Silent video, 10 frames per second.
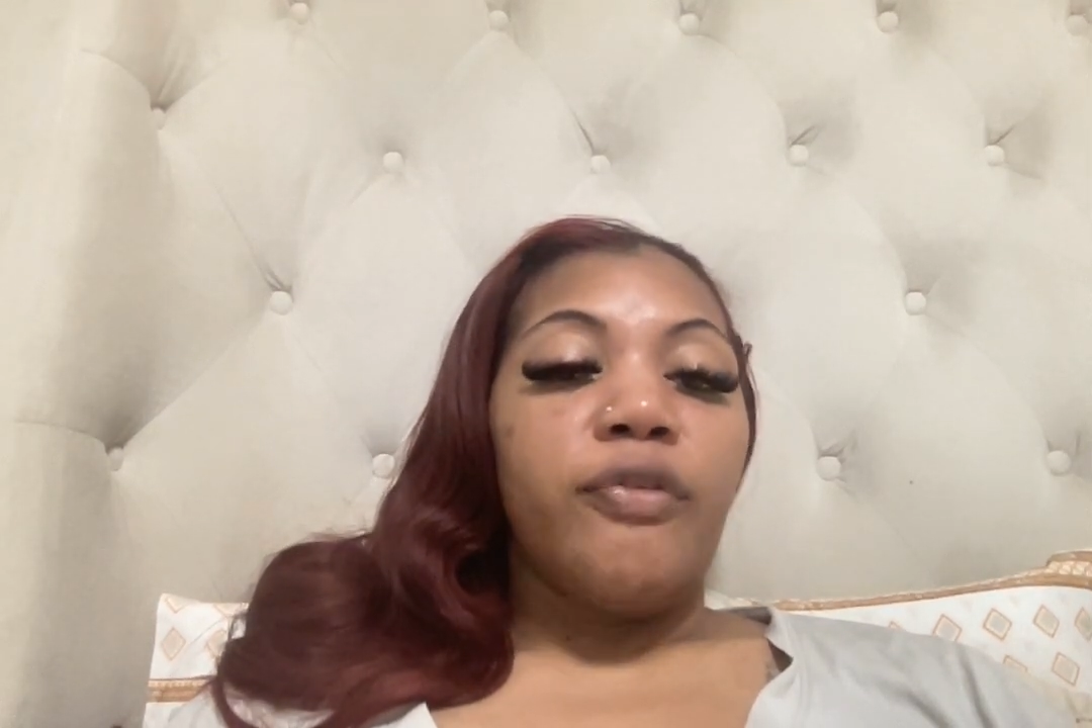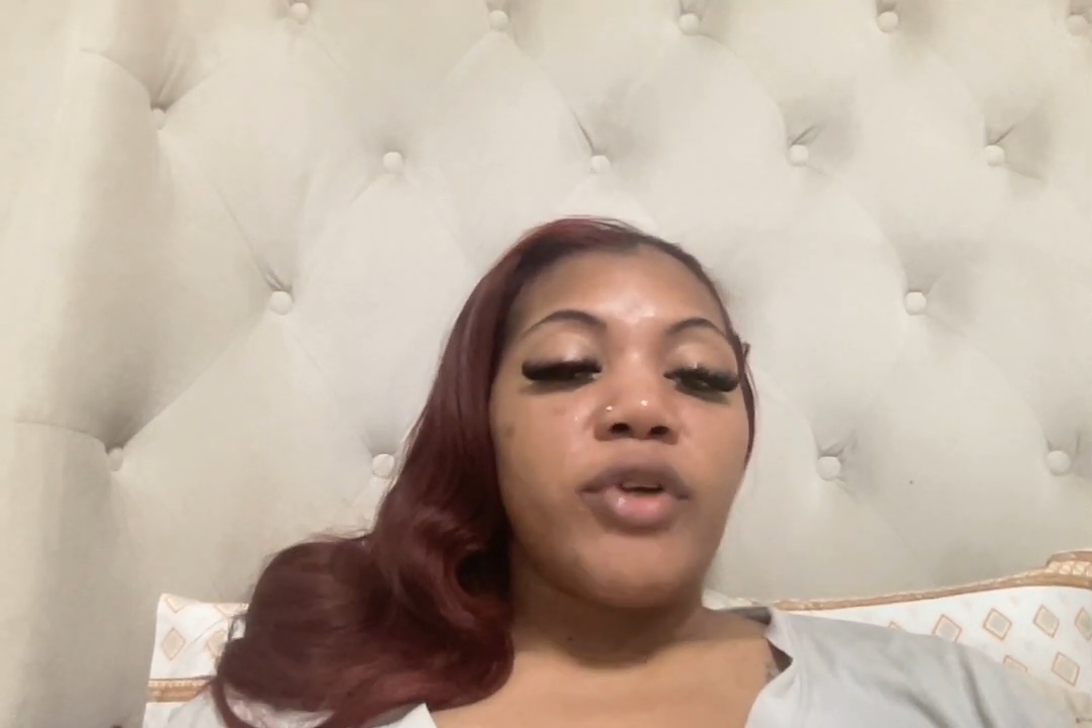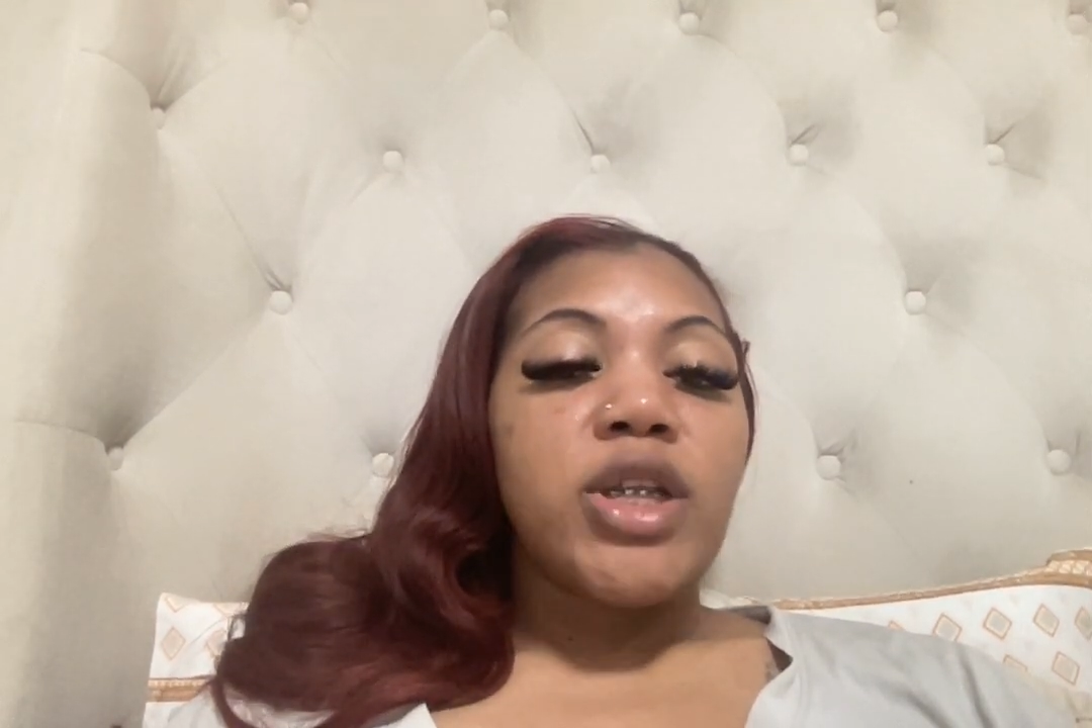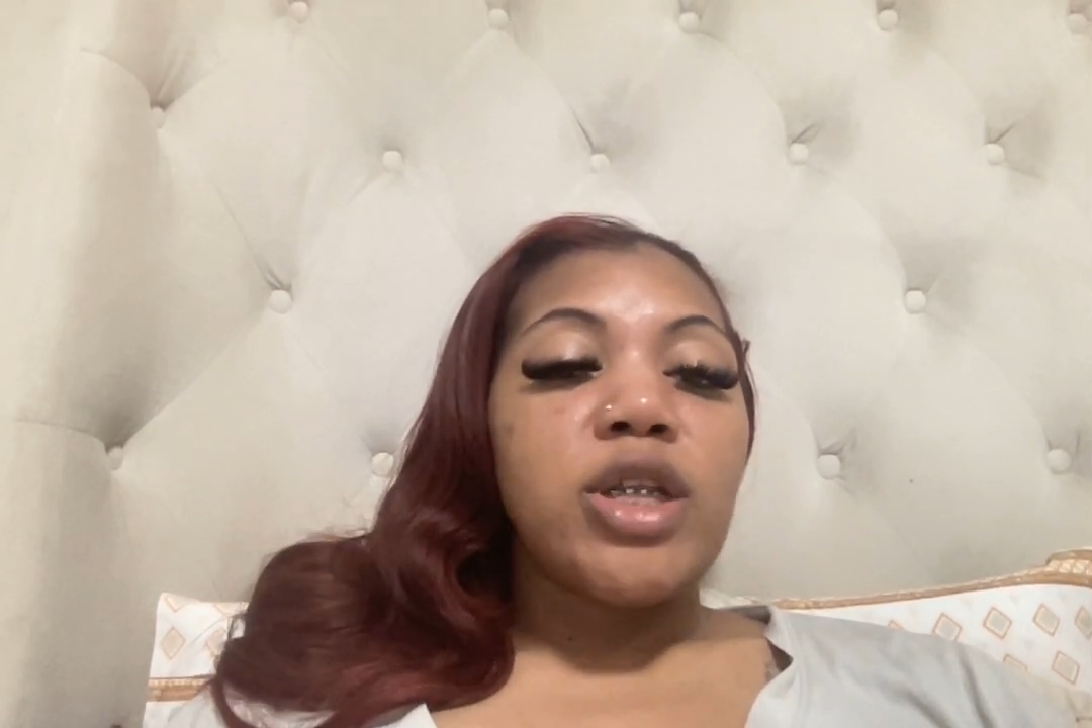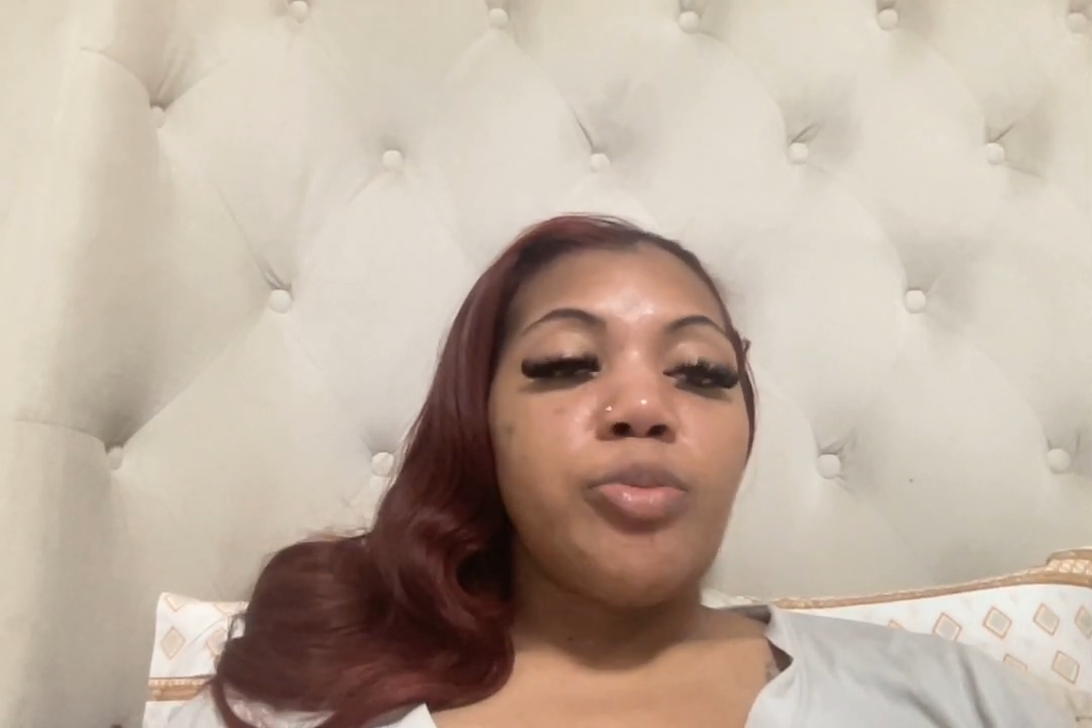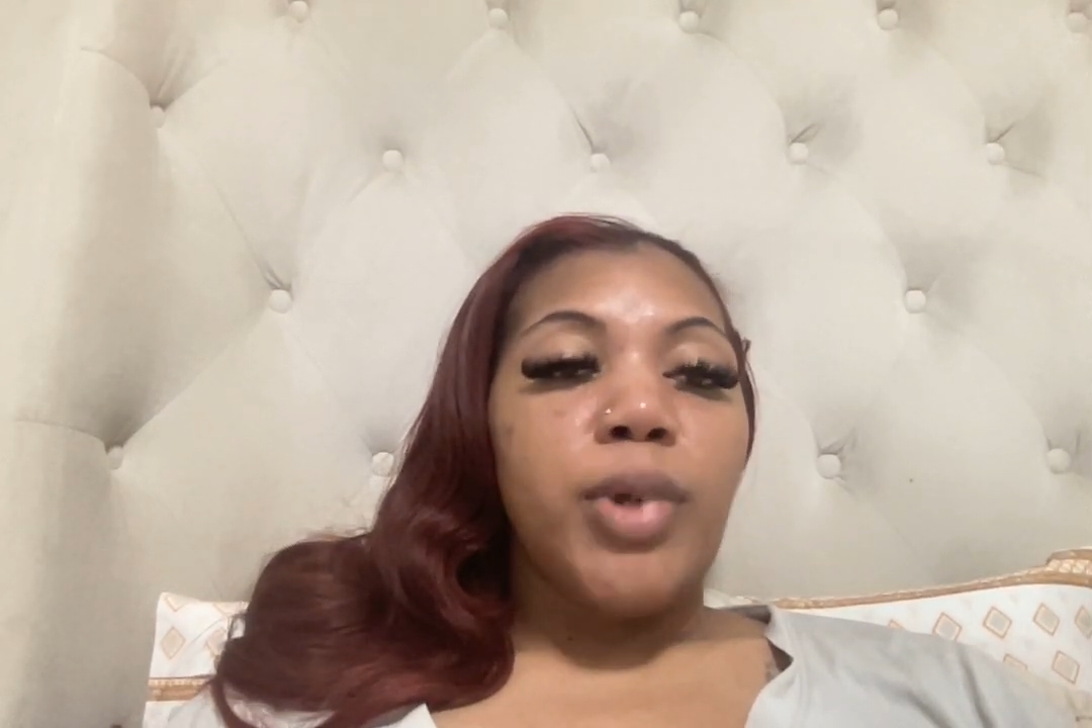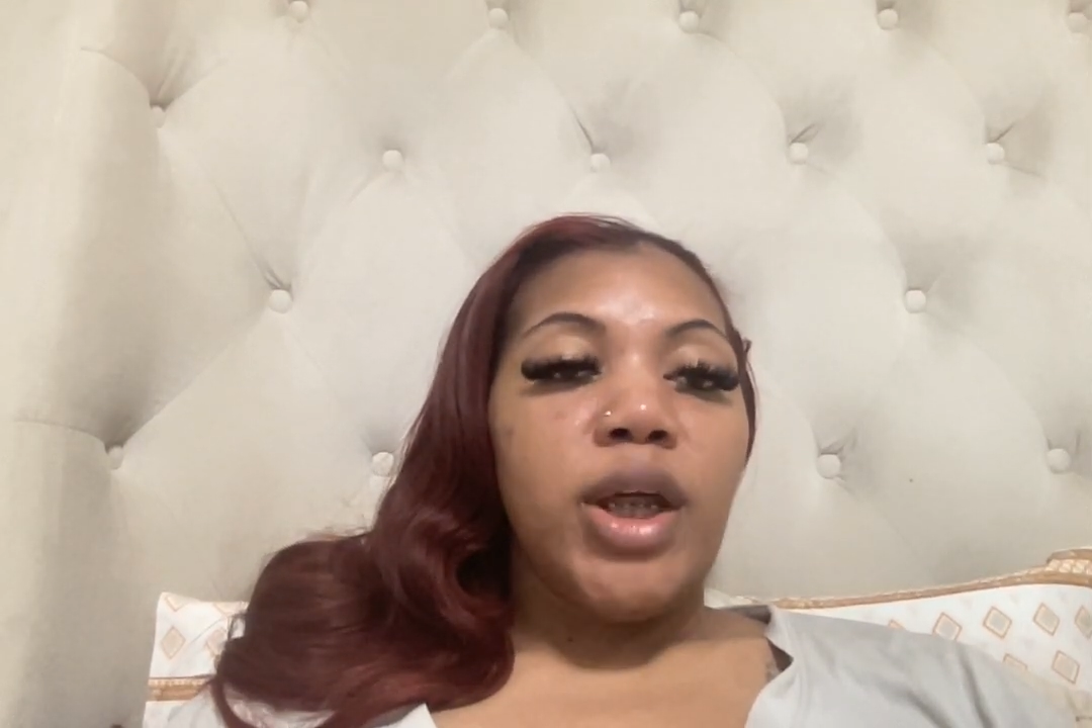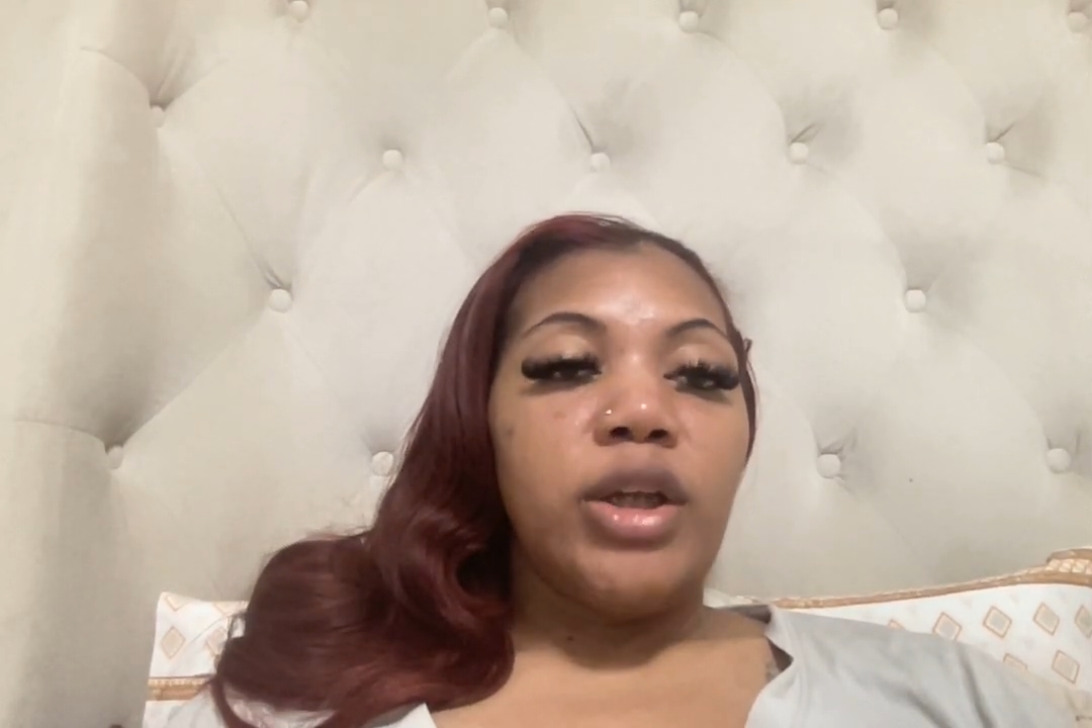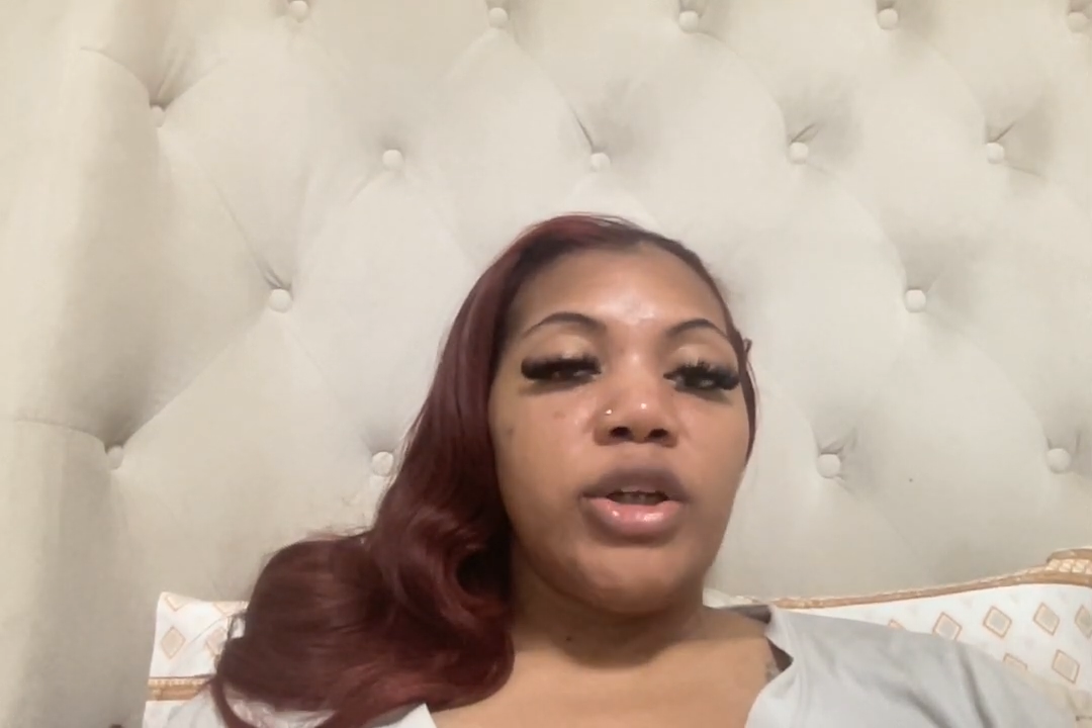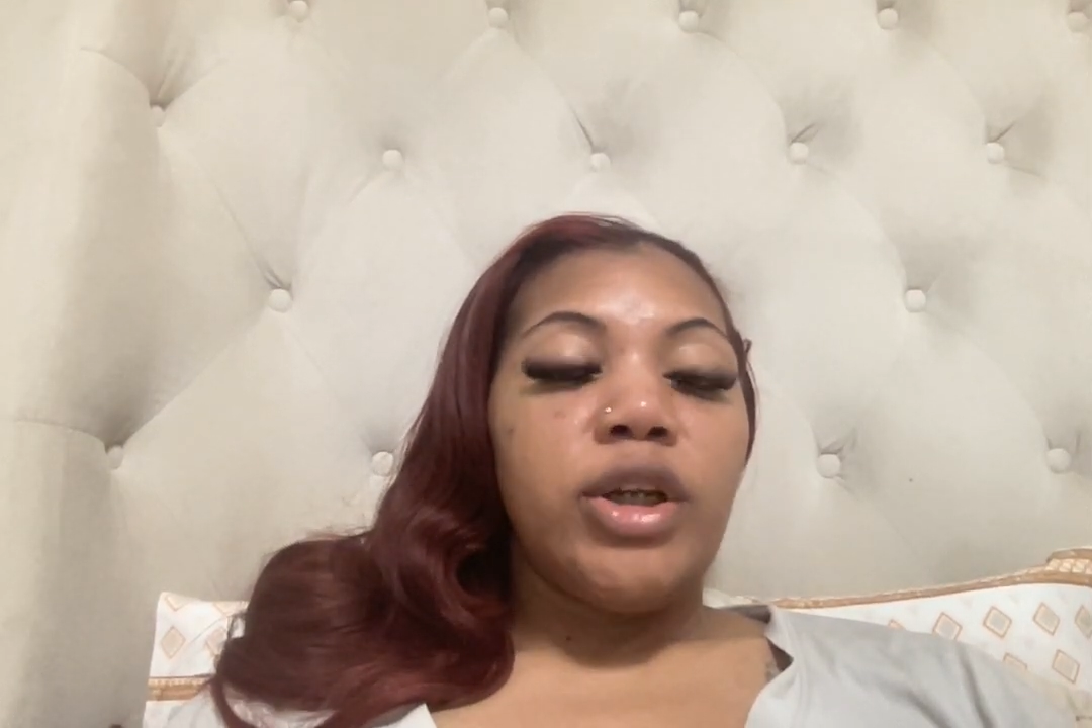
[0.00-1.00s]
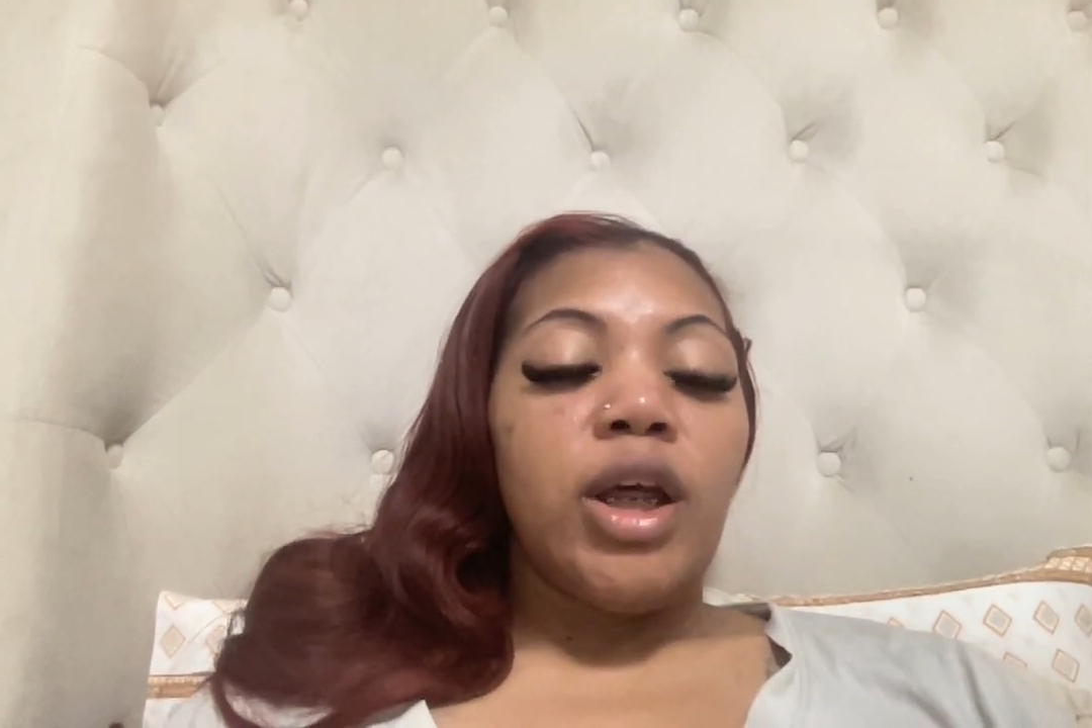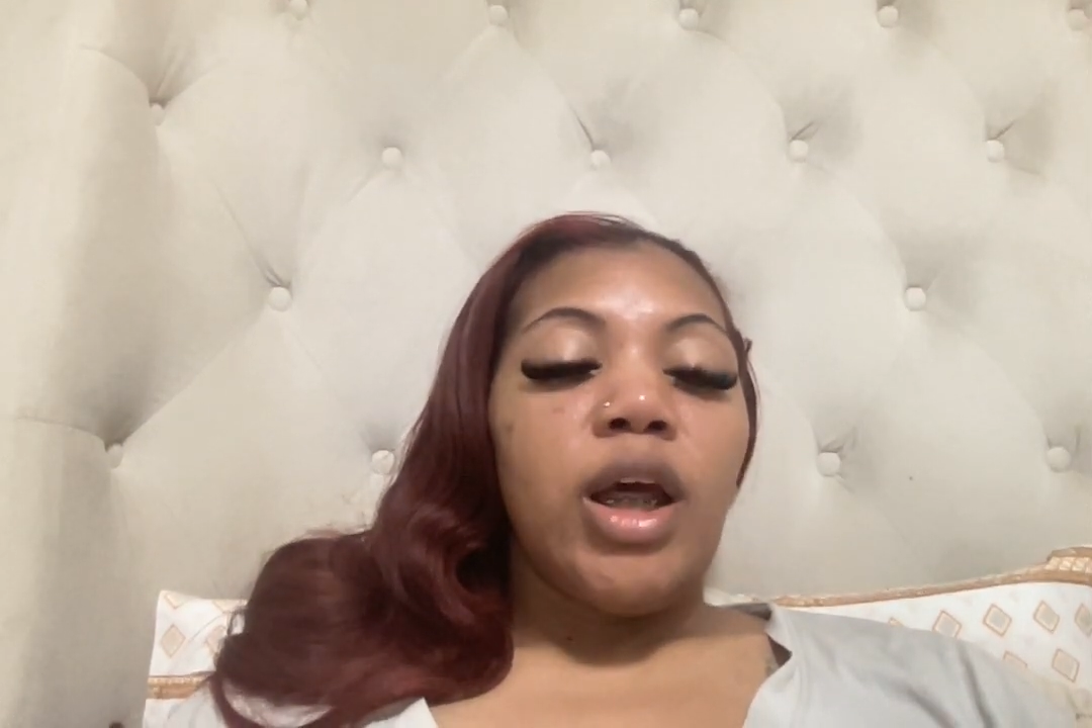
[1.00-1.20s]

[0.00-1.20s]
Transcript: free speech